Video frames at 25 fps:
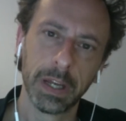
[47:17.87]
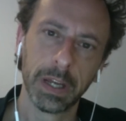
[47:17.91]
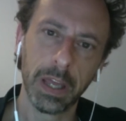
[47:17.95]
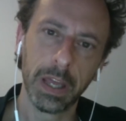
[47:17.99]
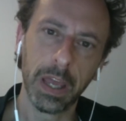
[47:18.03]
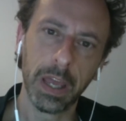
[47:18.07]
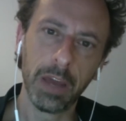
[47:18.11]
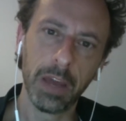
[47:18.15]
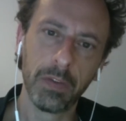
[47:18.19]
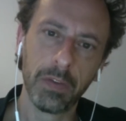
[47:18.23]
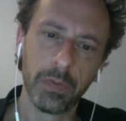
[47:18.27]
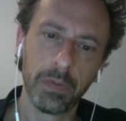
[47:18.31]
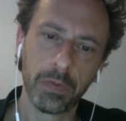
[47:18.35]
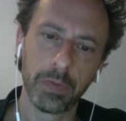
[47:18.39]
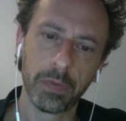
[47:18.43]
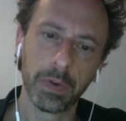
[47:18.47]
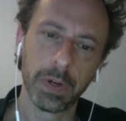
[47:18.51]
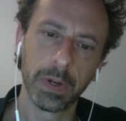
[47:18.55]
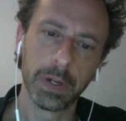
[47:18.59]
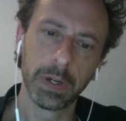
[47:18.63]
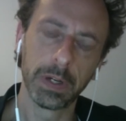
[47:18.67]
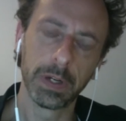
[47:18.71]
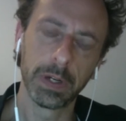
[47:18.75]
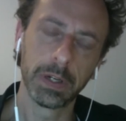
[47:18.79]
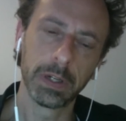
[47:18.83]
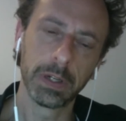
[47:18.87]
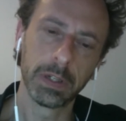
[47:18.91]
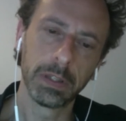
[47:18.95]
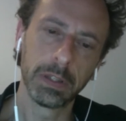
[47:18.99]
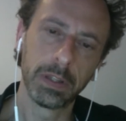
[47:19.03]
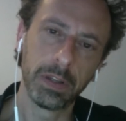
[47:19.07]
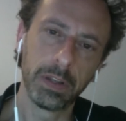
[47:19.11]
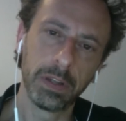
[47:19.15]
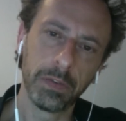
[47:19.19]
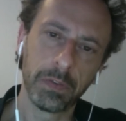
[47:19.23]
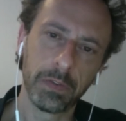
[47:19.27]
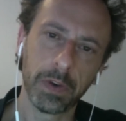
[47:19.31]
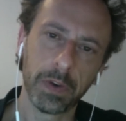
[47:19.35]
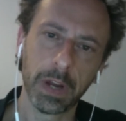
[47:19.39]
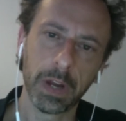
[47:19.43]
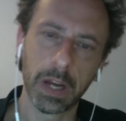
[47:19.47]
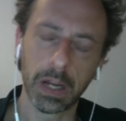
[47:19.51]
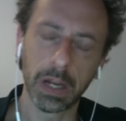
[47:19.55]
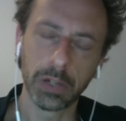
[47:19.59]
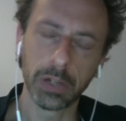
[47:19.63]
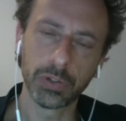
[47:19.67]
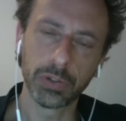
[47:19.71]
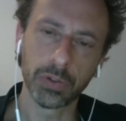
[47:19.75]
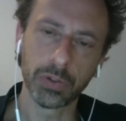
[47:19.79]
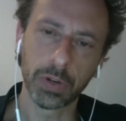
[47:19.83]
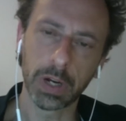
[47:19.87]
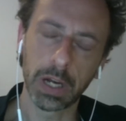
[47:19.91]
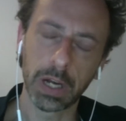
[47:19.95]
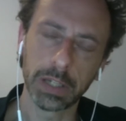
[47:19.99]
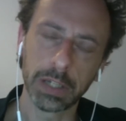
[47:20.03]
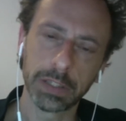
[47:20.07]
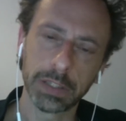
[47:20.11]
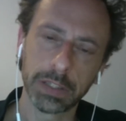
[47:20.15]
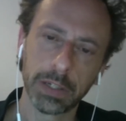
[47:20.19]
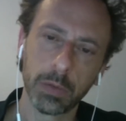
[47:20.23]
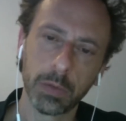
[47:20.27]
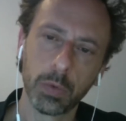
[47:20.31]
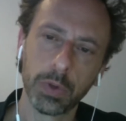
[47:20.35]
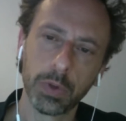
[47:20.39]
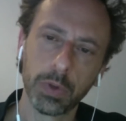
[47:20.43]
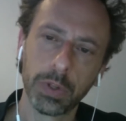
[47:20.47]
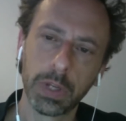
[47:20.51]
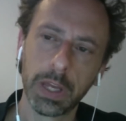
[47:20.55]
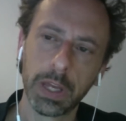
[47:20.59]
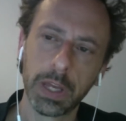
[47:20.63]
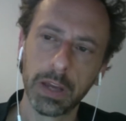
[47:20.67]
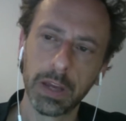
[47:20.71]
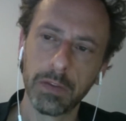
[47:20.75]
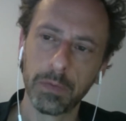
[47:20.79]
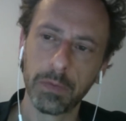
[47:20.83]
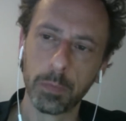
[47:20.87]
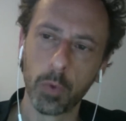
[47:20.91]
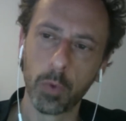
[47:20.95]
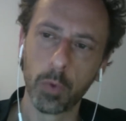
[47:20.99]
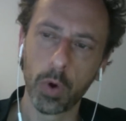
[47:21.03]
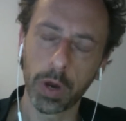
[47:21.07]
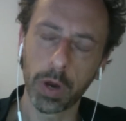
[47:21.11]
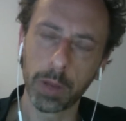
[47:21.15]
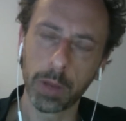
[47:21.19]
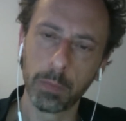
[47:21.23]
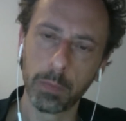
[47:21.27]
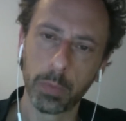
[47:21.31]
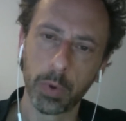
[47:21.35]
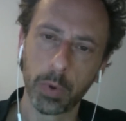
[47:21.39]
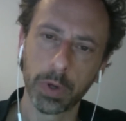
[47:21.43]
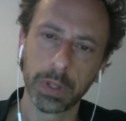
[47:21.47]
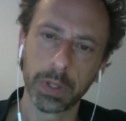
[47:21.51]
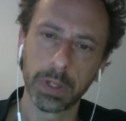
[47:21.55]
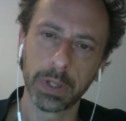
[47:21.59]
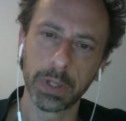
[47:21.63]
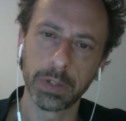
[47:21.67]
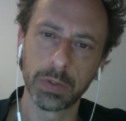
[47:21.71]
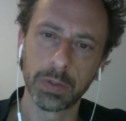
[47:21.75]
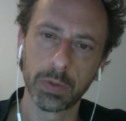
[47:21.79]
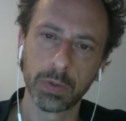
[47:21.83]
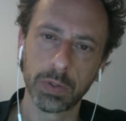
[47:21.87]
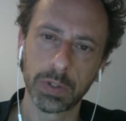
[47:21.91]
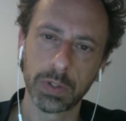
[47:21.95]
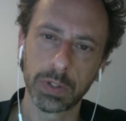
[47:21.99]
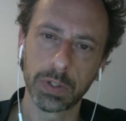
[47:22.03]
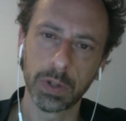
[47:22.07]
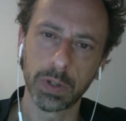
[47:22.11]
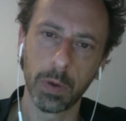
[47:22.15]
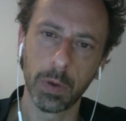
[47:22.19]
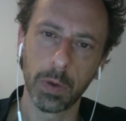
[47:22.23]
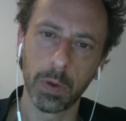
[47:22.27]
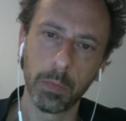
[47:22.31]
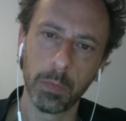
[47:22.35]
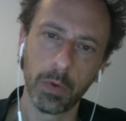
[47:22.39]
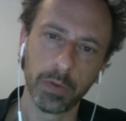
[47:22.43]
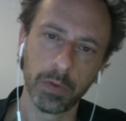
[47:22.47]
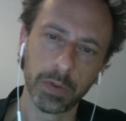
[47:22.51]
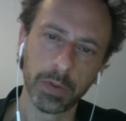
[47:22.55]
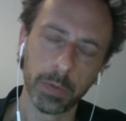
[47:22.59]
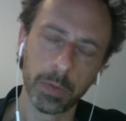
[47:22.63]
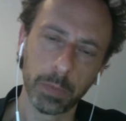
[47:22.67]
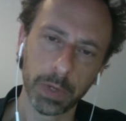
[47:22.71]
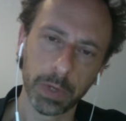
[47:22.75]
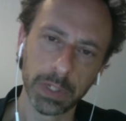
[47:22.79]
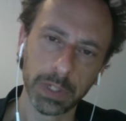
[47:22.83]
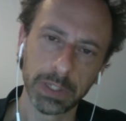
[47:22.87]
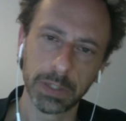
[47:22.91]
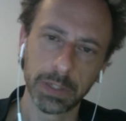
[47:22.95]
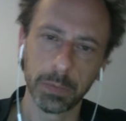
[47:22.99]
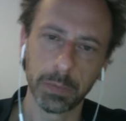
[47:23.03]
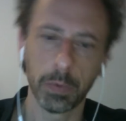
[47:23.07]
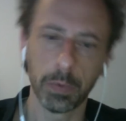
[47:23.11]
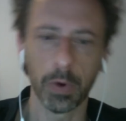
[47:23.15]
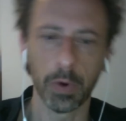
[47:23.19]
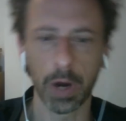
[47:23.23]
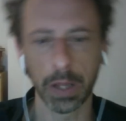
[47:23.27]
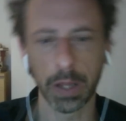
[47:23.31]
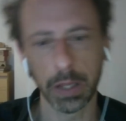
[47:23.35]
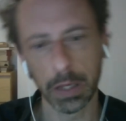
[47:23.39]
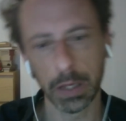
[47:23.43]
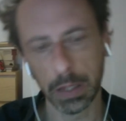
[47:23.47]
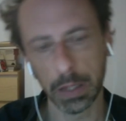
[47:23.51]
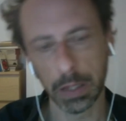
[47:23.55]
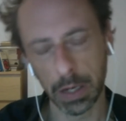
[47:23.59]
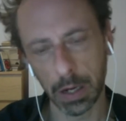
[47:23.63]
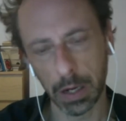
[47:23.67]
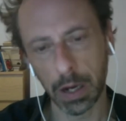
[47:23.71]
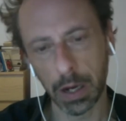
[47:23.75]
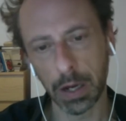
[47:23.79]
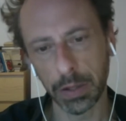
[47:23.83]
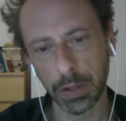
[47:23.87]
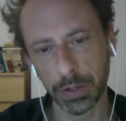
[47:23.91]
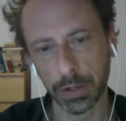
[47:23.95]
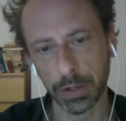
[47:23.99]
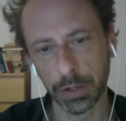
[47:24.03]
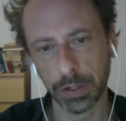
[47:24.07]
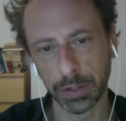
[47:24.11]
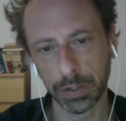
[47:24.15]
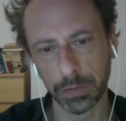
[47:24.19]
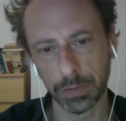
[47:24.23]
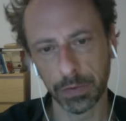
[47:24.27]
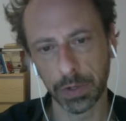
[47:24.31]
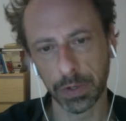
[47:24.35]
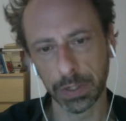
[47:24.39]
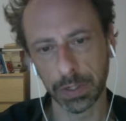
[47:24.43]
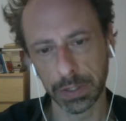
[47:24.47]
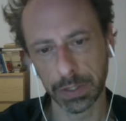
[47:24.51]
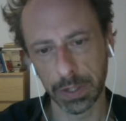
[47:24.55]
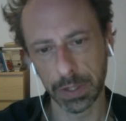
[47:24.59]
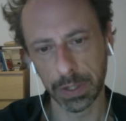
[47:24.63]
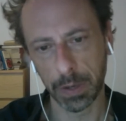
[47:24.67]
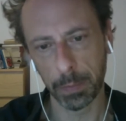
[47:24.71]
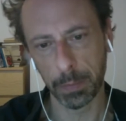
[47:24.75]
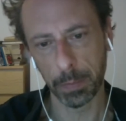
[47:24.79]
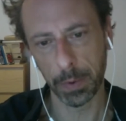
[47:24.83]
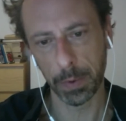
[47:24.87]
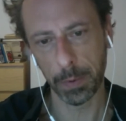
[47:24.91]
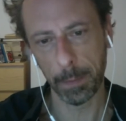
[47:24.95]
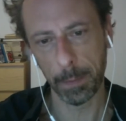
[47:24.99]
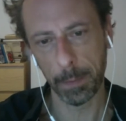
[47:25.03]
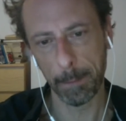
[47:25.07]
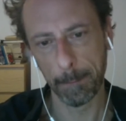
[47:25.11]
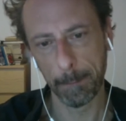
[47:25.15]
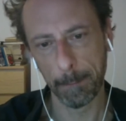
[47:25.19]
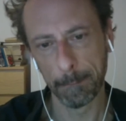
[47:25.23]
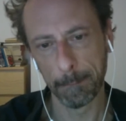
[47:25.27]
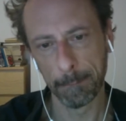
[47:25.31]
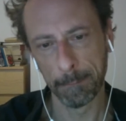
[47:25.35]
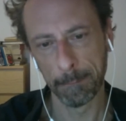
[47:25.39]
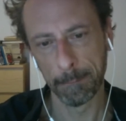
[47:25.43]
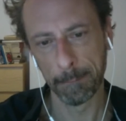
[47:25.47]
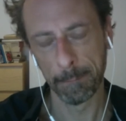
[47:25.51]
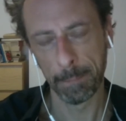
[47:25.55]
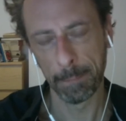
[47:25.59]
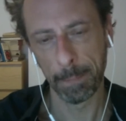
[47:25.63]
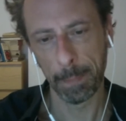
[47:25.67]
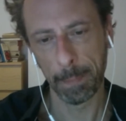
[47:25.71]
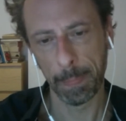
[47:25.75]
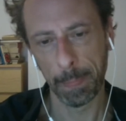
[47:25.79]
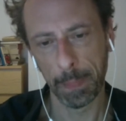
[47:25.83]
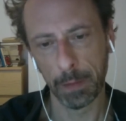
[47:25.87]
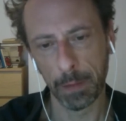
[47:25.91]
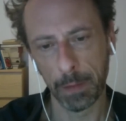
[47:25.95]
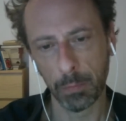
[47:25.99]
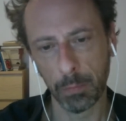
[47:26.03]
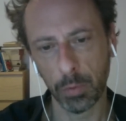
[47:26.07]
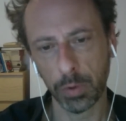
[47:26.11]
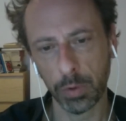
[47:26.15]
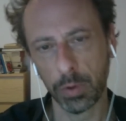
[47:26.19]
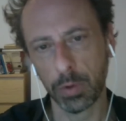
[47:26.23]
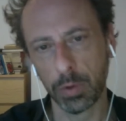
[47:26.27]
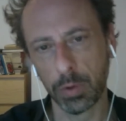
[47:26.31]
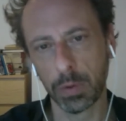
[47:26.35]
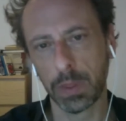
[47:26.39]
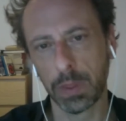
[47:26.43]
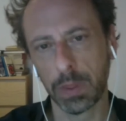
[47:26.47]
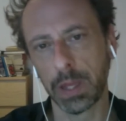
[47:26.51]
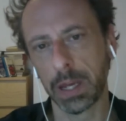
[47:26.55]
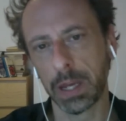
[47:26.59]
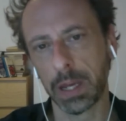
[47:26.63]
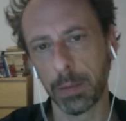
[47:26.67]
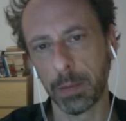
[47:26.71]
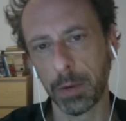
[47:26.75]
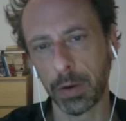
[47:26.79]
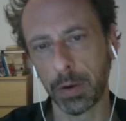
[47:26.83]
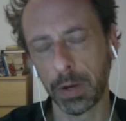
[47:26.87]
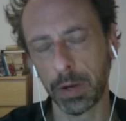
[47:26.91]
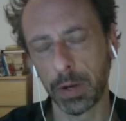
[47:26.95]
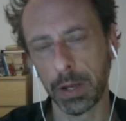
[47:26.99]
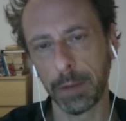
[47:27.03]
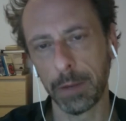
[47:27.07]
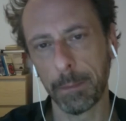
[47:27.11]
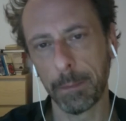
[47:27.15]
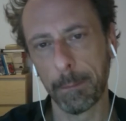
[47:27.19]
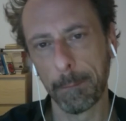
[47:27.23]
if different culture cluster would give more importance to some of the principle rather than others, for example. What do you think about that?